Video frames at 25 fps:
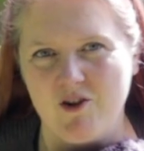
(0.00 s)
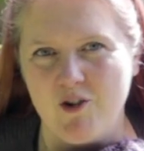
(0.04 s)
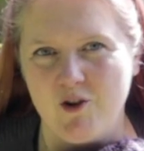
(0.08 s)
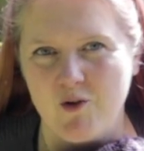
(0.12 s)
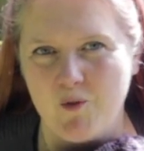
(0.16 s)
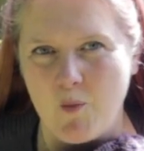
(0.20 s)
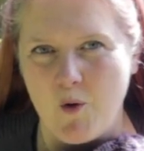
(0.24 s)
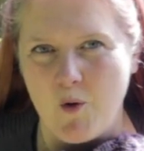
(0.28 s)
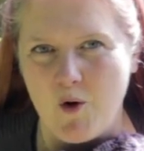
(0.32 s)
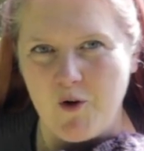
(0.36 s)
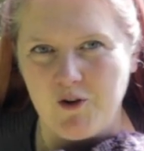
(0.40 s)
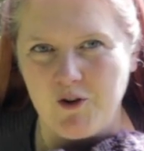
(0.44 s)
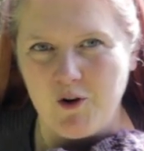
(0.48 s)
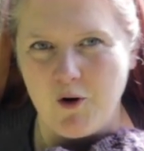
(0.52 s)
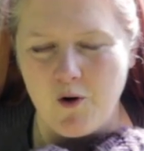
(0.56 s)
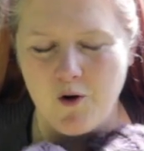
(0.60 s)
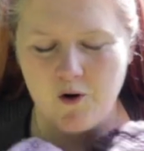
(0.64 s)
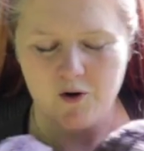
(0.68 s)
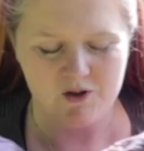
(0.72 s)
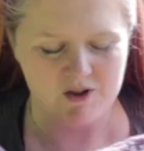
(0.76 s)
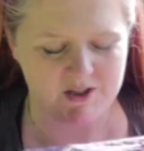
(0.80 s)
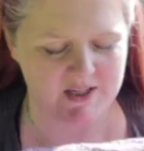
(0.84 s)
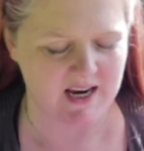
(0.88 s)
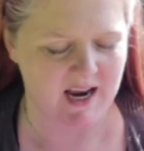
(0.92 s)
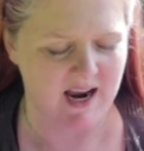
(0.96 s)
and
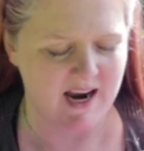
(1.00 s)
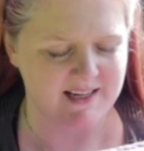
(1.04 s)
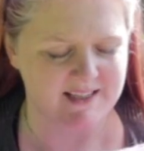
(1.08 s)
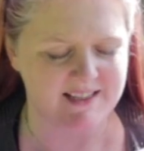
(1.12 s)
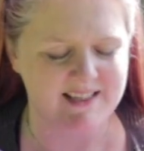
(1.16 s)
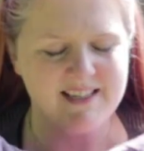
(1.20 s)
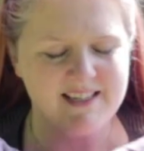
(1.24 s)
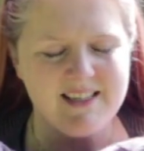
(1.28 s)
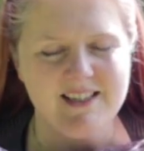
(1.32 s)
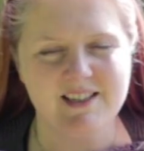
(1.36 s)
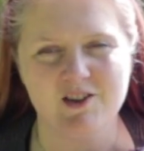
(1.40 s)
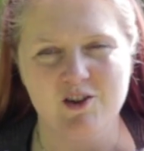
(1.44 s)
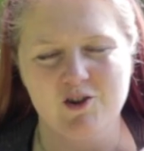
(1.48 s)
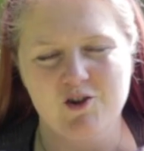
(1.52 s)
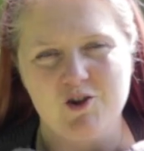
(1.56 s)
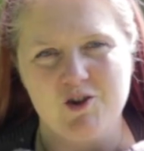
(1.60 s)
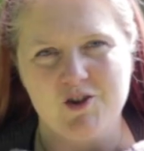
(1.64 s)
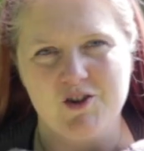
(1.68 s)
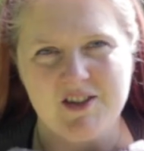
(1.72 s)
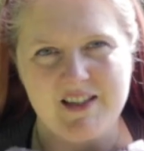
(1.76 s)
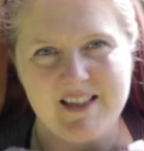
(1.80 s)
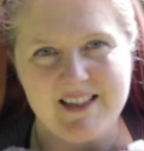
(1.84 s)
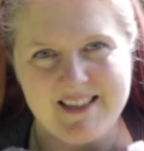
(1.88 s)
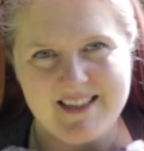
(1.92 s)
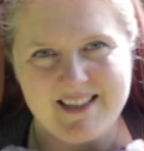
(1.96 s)
whatnot. I did
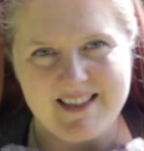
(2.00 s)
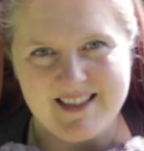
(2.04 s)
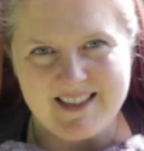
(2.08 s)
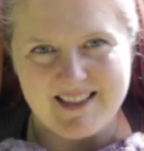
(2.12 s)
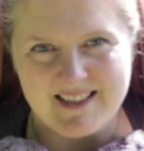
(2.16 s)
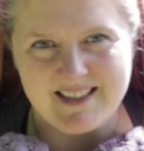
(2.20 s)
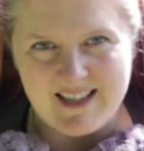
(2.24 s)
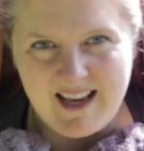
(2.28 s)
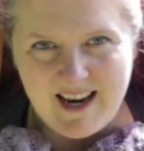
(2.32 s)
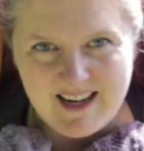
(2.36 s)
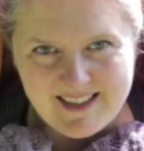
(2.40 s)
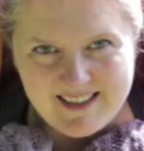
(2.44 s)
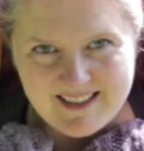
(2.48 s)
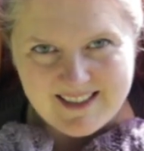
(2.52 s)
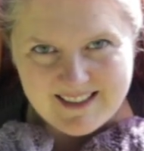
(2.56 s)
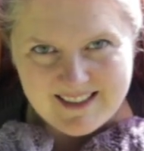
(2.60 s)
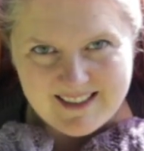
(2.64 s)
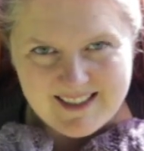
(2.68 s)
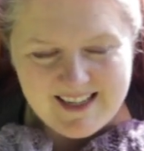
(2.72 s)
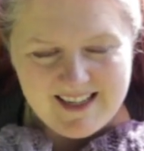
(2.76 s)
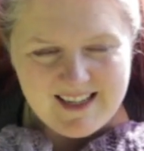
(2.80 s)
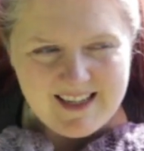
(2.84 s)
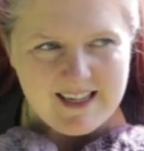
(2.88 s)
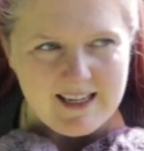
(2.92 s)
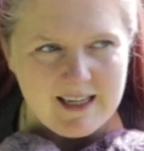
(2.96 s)
adjust it
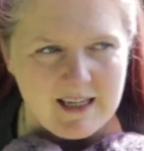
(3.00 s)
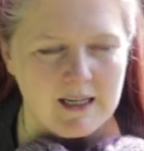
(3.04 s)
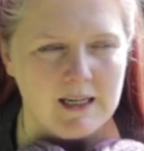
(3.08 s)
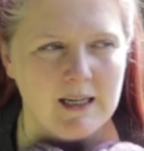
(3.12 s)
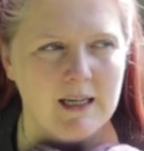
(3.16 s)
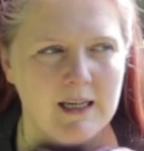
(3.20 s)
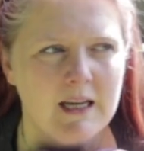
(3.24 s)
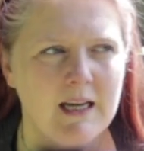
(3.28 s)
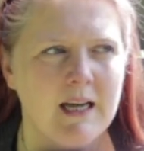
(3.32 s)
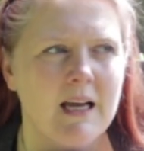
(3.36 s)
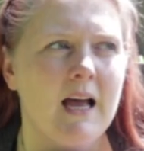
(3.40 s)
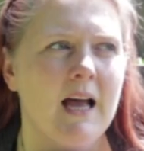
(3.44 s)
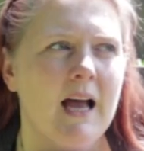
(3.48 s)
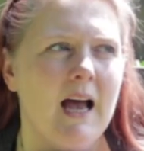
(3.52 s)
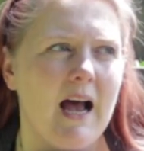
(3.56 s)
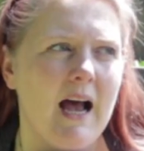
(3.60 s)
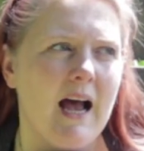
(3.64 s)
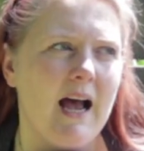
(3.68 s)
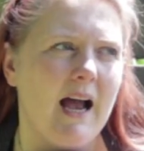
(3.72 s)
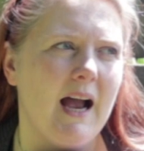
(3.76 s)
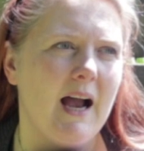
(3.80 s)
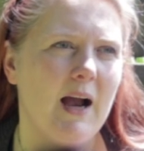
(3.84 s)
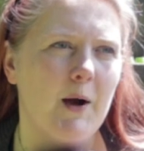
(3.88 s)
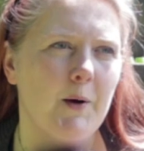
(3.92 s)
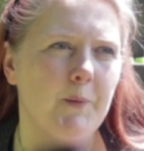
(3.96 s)
slightly.
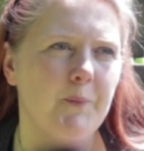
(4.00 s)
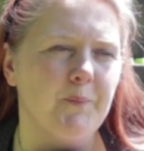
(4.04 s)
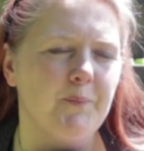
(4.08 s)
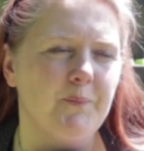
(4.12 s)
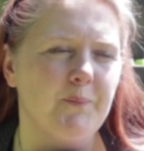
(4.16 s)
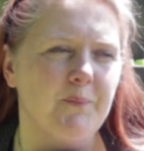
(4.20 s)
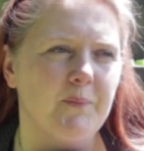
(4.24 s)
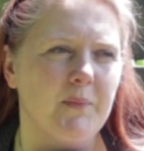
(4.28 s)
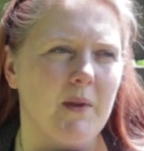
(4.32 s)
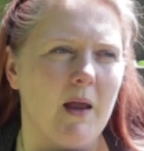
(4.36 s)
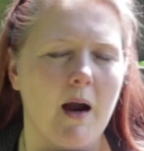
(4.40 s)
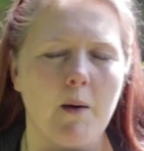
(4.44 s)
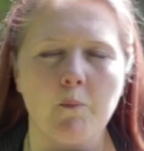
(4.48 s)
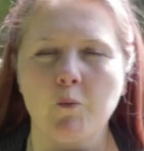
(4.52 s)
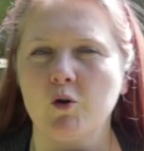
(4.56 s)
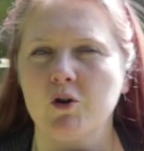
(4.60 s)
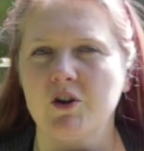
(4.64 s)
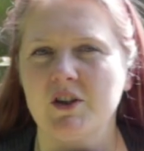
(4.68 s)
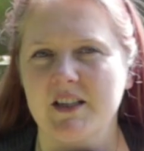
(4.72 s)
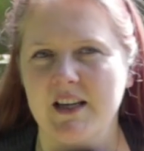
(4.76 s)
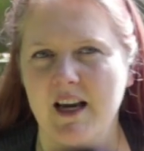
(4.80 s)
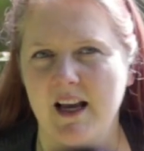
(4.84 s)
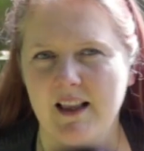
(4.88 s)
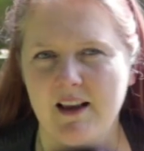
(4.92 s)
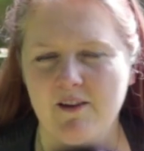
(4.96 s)
I'm going
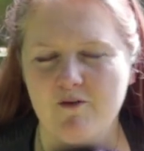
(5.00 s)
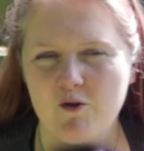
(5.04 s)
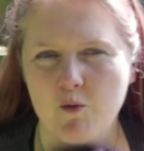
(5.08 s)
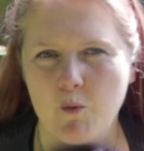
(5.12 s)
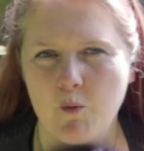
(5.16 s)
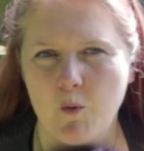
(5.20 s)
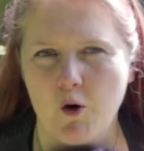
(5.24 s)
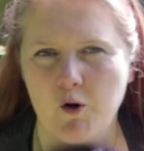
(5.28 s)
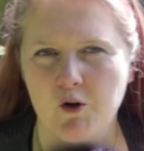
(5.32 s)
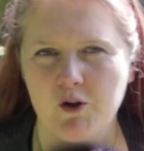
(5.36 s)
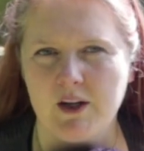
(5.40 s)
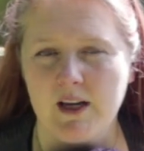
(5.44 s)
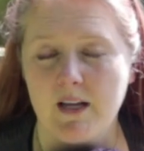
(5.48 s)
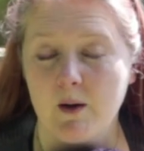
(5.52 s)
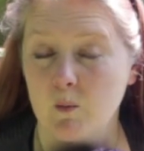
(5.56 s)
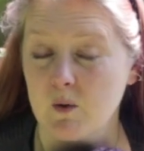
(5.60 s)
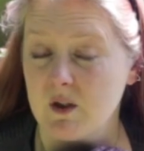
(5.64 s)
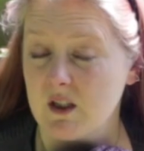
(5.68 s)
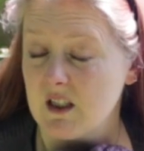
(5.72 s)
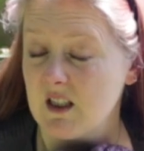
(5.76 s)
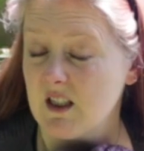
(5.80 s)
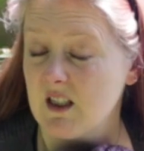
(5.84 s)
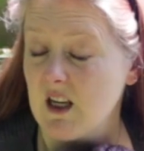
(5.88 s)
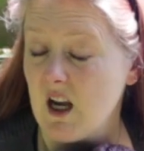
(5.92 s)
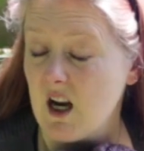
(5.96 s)
to tell everyone it was
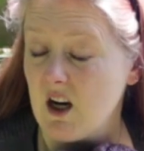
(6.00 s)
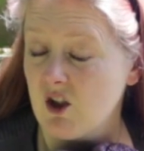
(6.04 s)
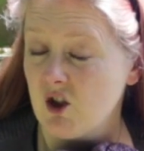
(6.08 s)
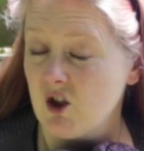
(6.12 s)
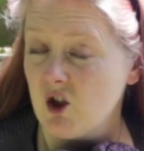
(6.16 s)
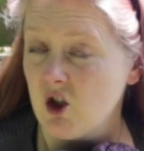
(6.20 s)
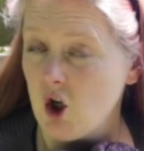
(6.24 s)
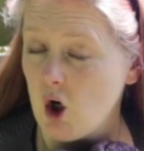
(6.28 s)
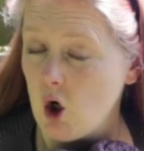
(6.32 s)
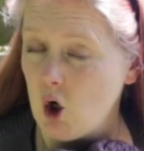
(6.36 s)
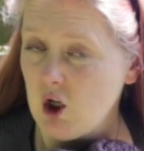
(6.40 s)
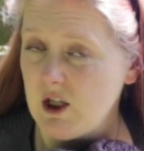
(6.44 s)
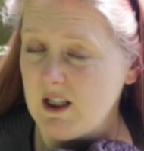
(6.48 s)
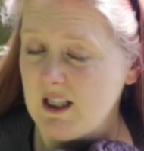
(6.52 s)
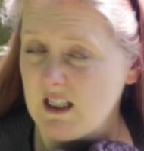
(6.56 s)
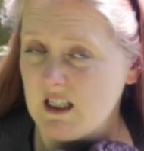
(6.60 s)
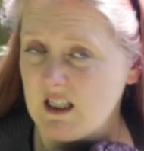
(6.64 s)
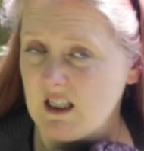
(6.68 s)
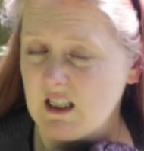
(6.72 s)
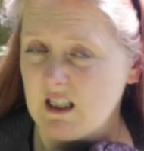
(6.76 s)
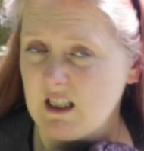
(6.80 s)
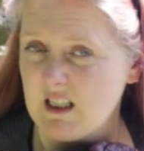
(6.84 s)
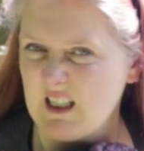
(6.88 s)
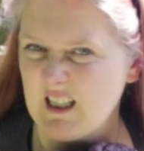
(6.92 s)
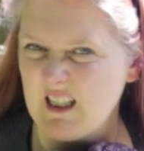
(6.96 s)
a design
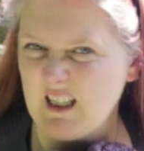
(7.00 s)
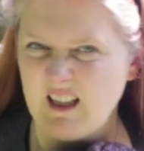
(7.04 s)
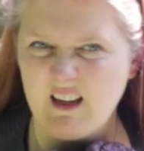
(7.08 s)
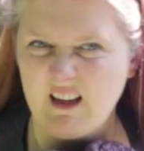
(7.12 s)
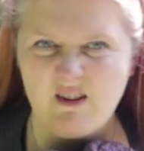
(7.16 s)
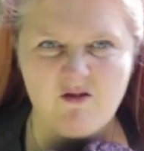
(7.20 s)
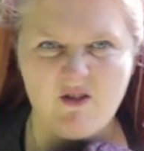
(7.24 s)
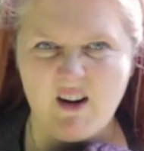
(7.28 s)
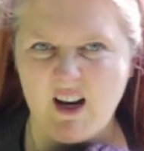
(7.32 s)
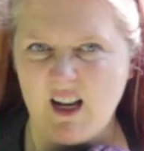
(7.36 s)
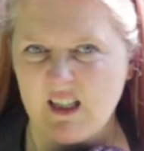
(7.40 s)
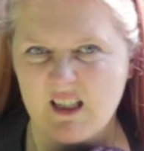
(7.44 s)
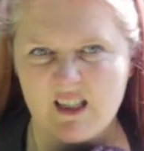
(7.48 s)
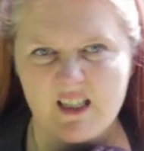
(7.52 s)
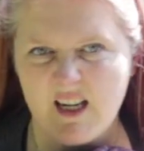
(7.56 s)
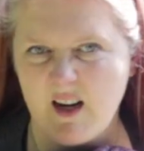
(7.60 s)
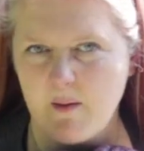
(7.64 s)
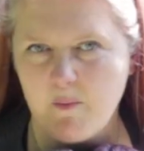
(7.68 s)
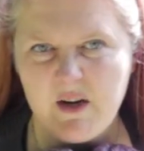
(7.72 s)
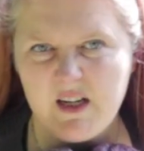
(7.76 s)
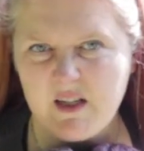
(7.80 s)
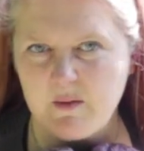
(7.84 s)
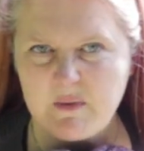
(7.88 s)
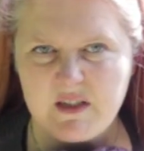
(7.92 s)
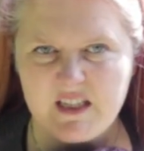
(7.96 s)
choice. In reality, I
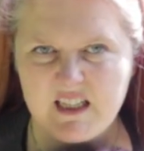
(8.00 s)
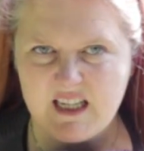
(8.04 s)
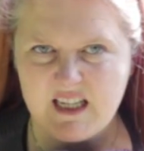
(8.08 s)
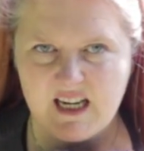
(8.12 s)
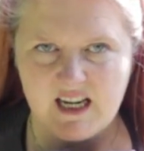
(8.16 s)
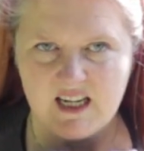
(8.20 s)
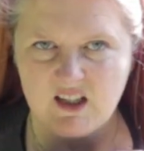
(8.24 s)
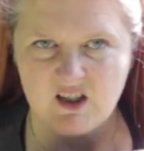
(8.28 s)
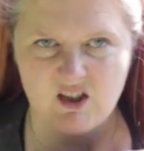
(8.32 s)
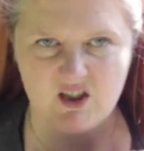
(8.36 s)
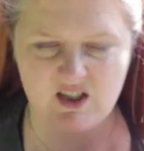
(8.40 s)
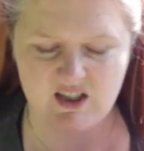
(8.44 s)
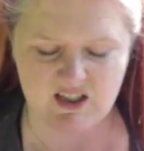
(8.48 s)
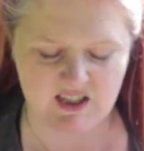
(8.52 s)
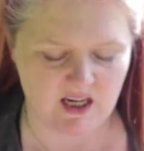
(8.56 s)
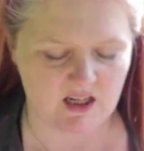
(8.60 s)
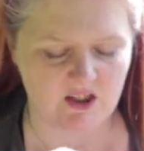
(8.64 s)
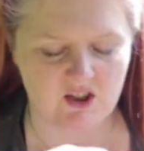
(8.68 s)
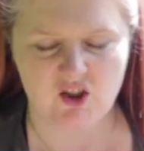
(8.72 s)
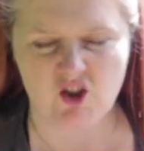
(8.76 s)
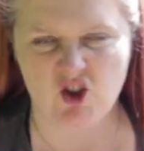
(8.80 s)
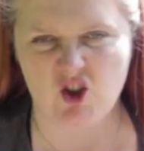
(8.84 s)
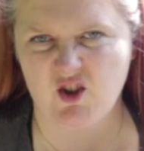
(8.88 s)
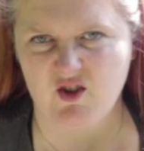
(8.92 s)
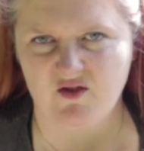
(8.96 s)
made a mistake and
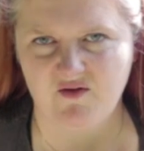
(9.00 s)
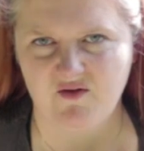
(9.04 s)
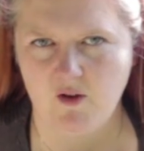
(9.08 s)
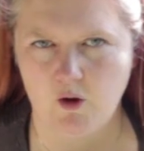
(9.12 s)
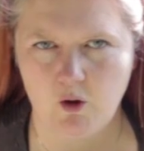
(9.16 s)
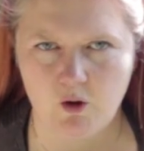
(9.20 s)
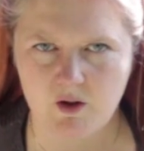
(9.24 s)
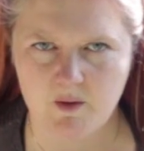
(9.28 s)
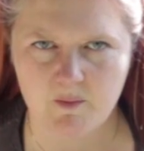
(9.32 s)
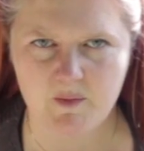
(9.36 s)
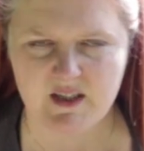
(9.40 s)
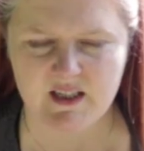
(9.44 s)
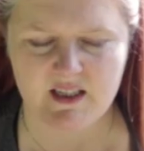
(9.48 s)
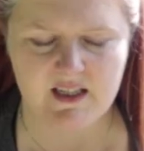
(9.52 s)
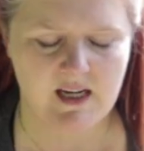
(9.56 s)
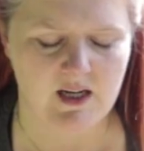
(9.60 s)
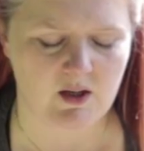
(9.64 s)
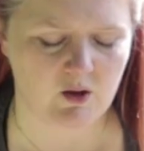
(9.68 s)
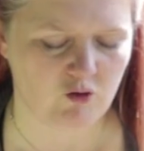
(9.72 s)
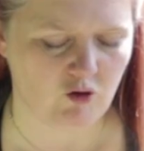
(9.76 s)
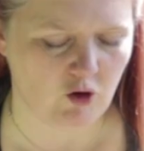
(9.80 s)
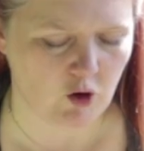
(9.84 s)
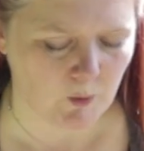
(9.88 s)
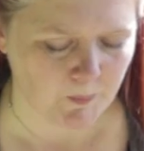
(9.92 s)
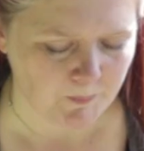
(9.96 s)
decided to just follow the mistake
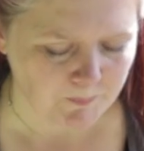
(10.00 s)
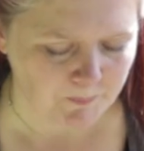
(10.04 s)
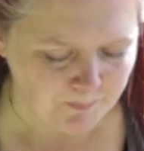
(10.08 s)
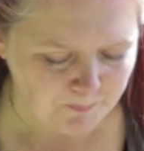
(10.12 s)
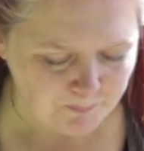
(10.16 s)
through.